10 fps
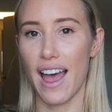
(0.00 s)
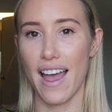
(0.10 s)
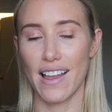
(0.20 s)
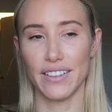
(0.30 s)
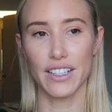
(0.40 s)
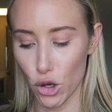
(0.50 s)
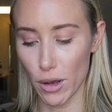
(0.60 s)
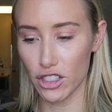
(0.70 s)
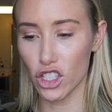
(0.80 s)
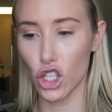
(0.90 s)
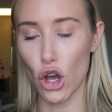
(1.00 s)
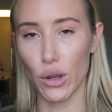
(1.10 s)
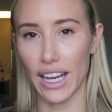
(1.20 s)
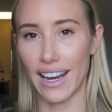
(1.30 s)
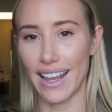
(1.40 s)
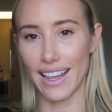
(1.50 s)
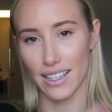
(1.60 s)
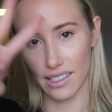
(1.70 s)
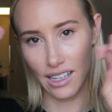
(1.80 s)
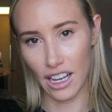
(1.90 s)
And Puma's slogan
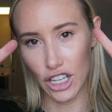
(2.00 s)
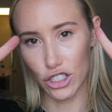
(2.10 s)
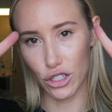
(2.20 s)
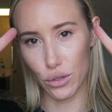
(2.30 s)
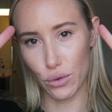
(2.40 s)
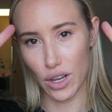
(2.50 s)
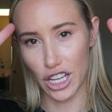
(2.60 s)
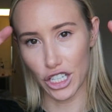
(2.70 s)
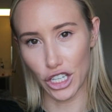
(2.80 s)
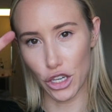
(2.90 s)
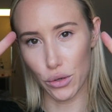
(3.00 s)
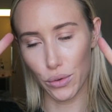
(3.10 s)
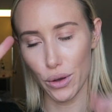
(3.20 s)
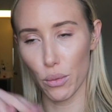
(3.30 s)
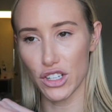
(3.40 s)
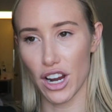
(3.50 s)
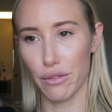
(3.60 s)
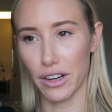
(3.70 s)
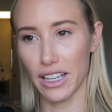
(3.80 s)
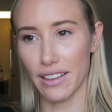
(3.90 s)
is "Do You," which I
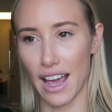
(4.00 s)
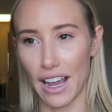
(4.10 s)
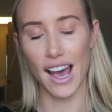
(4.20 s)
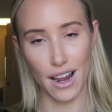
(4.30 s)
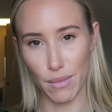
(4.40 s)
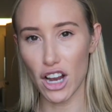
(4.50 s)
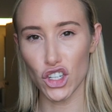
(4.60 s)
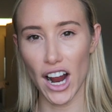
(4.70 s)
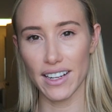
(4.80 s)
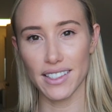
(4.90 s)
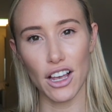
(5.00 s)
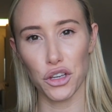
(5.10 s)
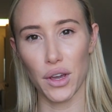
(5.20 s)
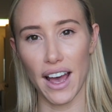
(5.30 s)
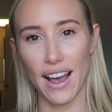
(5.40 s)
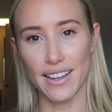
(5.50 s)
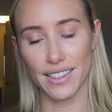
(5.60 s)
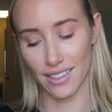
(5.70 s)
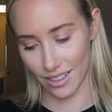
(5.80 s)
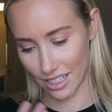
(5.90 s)
really like. And I'm not trying to sell you guys
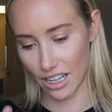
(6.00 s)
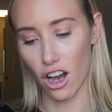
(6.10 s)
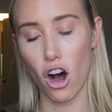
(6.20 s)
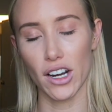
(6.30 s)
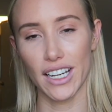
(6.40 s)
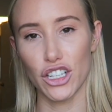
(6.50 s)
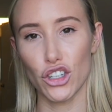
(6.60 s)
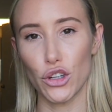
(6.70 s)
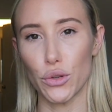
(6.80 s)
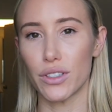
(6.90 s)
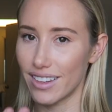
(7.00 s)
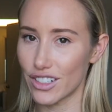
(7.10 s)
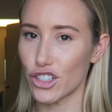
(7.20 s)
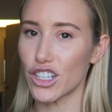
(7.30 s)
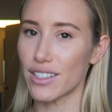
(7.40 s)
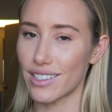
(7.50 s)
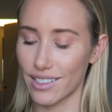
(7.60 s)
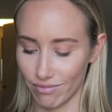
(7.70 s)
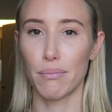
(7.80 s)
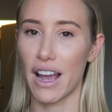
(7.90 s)
on any shoes. These are
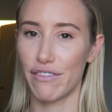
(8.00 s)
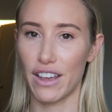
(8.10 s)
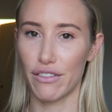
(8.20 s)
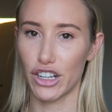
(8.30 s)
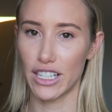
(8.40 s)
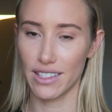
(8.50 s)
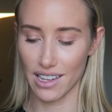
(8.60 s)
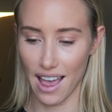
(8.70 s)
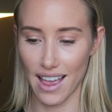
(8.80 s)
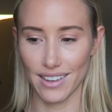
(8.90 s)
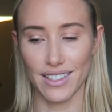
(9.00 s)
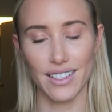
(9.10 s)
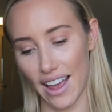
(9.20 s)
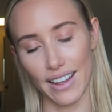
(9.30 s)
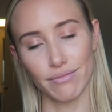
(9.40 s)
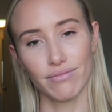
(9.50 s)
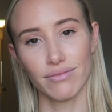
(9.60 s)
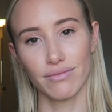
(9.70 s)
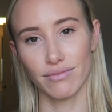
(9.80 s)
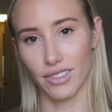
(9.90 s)
just my favorites, and I
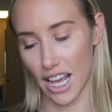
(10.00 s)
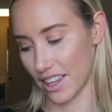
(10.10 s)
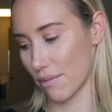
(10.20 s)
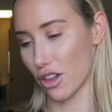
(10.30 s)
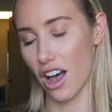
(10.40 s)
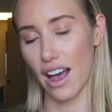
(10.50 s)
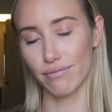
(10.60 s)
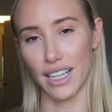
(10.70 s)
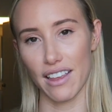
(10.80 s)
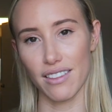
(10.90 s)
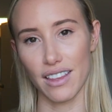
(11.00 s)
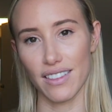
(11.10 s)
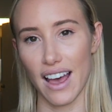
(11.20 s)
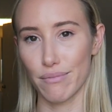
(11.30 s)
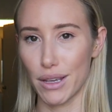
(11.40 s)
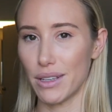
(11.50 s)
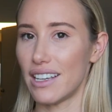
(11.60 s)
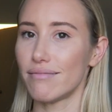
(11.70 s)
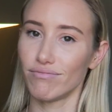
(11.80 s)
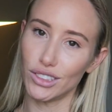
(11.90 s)
like them a lot, and I think that
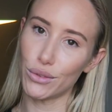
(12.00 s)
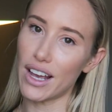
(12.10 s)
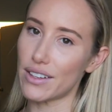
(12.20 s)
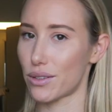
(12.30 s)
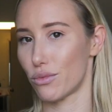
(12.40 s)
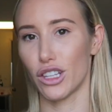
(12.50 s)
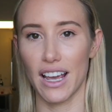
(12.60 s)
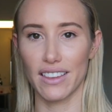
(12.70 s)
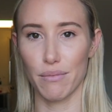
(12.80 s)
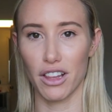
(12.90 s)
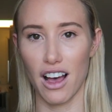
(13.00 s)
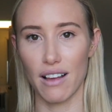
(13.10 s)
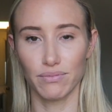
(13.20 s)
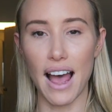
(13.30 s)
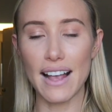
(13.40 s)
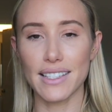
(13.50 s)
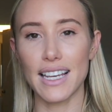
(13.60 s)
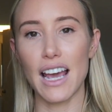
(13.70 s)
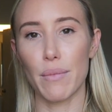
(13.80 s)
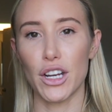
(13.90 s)
maybe you guys would like them a lot.
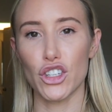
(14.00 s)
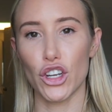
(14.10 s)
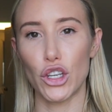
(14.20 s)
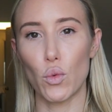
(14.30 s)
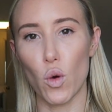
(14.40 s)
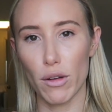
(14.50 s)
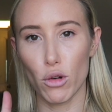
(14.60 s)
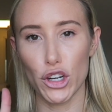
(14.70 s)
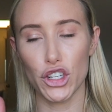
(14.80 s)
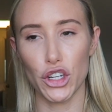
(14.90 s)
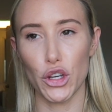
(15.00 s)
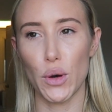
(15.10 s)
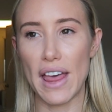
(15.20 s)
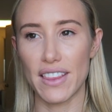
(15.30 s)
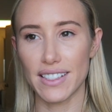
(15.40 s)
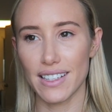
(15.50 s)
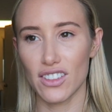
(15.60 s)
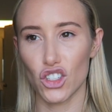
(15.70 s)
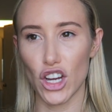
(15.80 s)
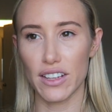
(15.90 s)
Lastly, I'm going to show you one more shoe, and this
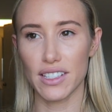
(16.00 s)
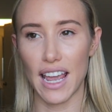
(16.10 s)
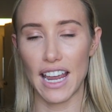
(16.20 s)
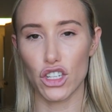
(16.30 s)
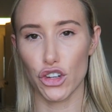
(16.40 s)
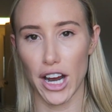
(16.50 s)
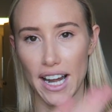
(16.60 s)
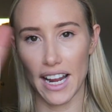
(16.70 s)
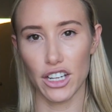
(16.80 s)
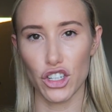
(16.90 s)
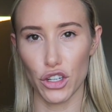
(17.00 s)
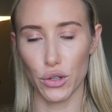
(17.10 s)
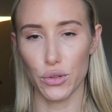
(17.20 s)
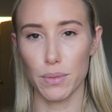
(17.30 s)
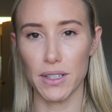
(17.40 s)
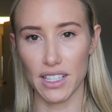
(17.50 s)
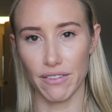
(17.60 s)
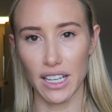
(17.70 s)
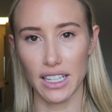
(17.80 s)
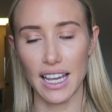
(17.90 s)
is just a training shoe
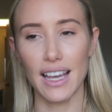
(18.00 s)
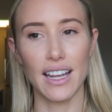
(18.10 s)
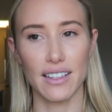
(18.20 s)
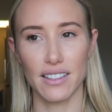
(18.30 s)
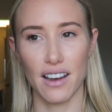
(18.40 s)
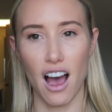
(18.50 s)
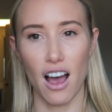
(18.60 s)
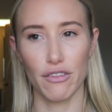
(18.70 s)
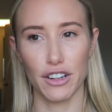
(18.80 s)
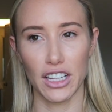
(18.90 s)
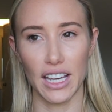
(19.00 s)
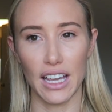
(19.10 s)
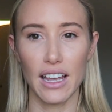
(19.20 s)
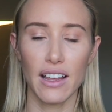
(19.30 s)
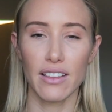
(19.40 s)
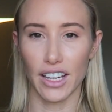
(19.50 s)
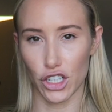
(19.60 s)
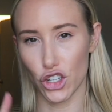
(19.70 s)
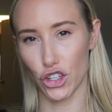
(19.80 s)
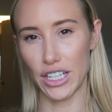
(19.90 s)
specifically. It is not really like
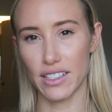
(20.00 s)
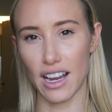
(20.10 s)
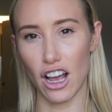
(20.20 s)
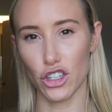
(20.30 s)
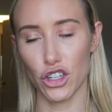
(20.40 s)
a street style